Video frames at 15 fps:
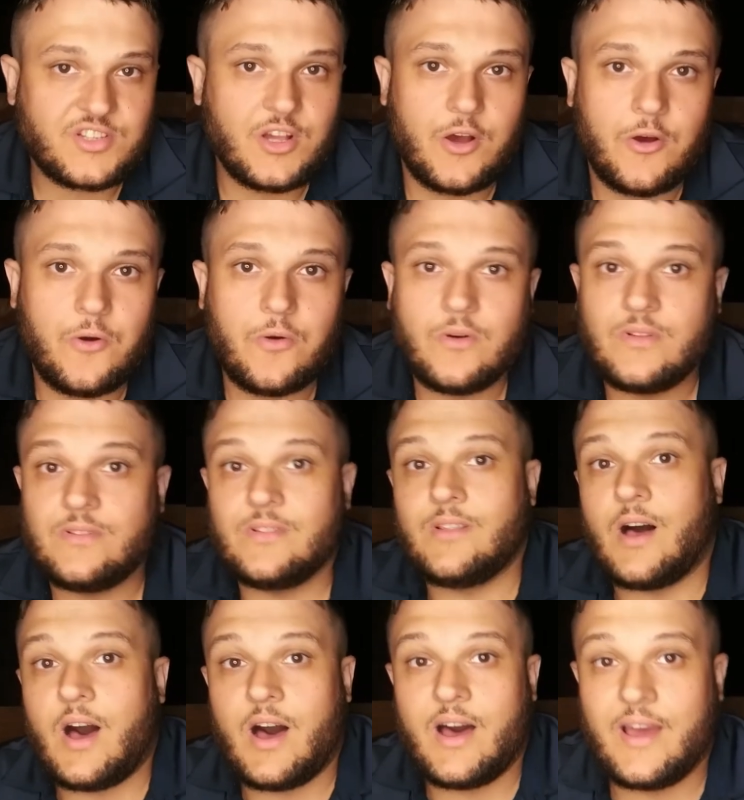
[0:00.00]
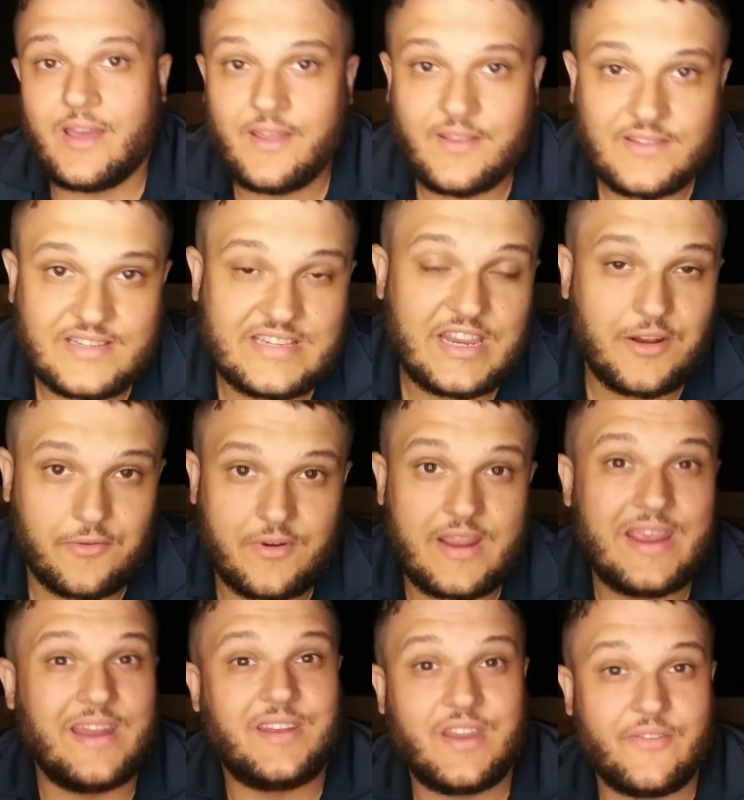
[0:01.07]
So, uh,
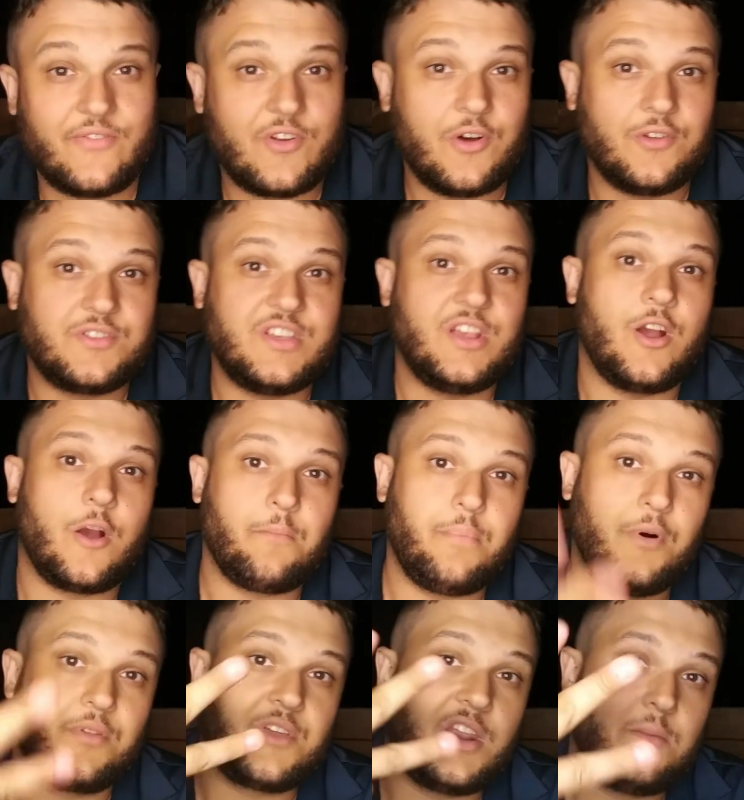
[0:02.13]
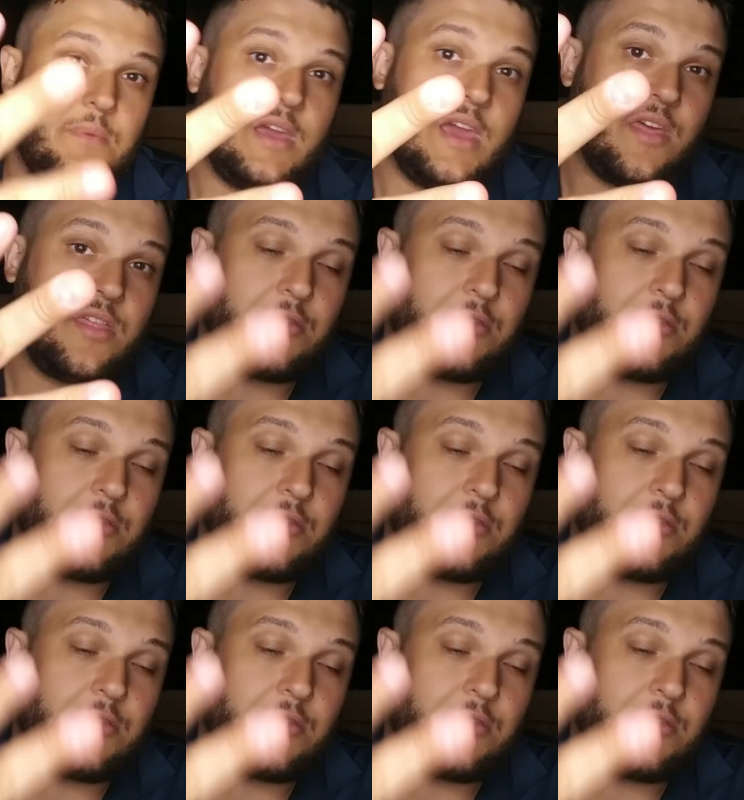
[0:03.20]
scenery and difficulty are both going to be a